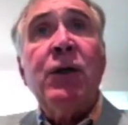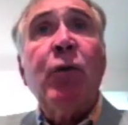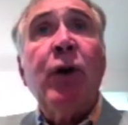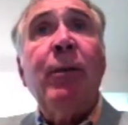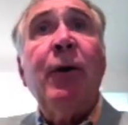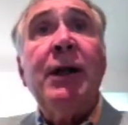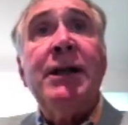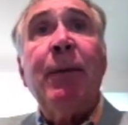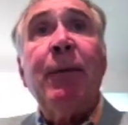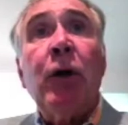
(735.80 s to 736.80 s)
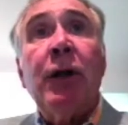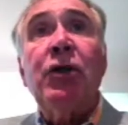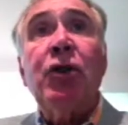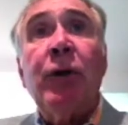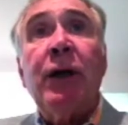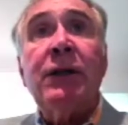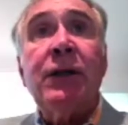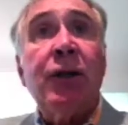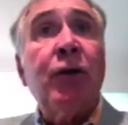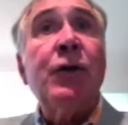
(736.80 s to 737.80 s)
So what about atypical
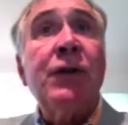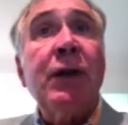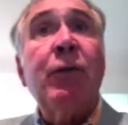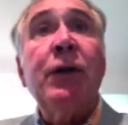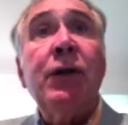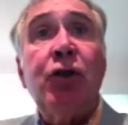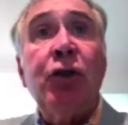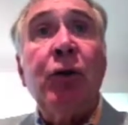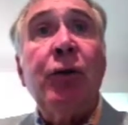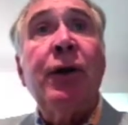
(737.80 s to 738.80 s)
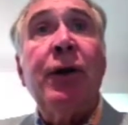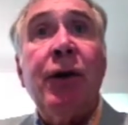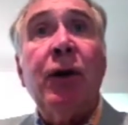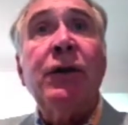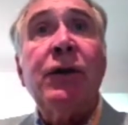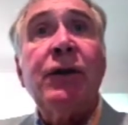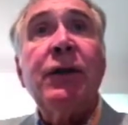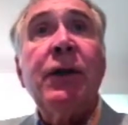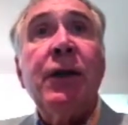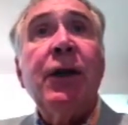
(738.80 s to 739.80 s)
HUS? It occurs equally in children and
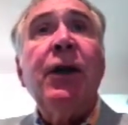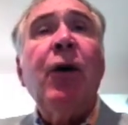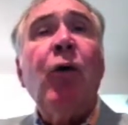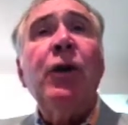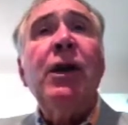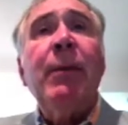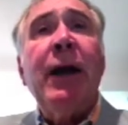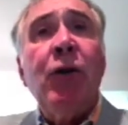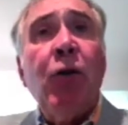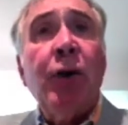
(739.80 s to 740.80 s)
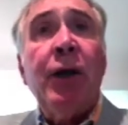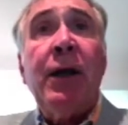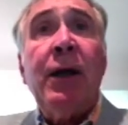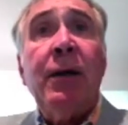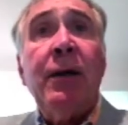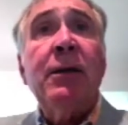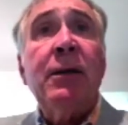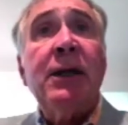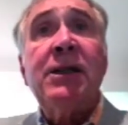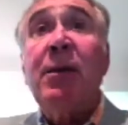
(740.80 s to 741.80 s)
adults. Only a minority,
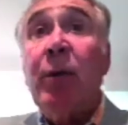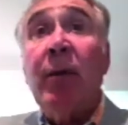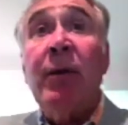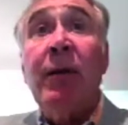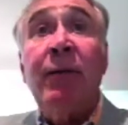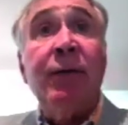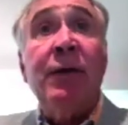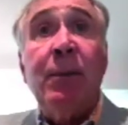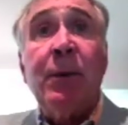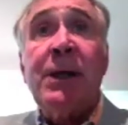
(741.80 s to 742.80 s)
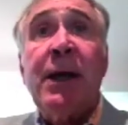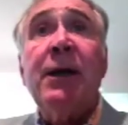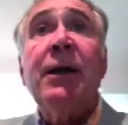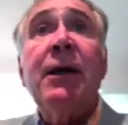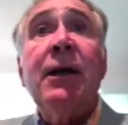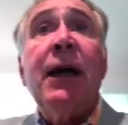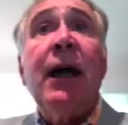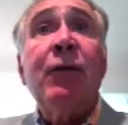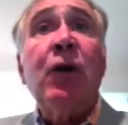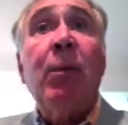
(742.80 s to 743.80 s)
less than probably 15%,
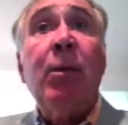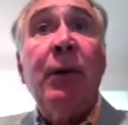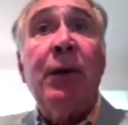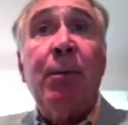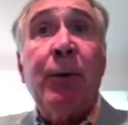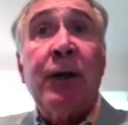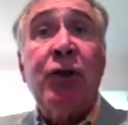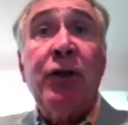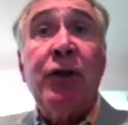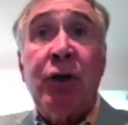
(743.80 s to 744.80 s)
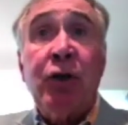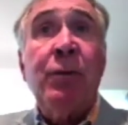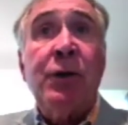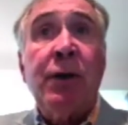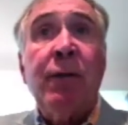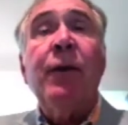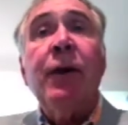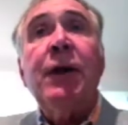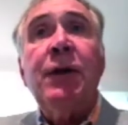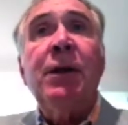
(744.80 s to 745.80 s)
have complement depression in terms of
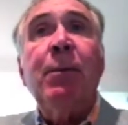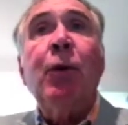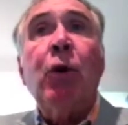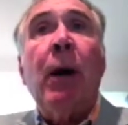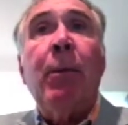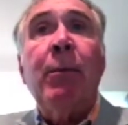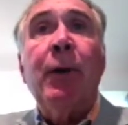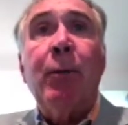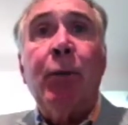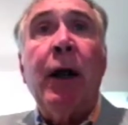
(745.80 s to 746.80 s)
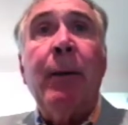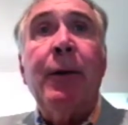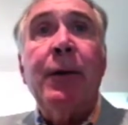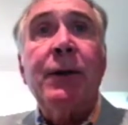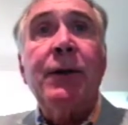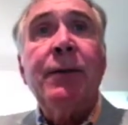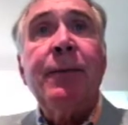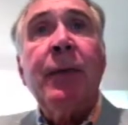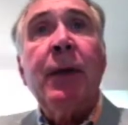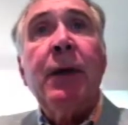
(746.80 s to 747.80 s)
simple complement
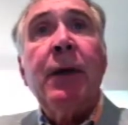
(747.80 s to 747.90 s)
parameters.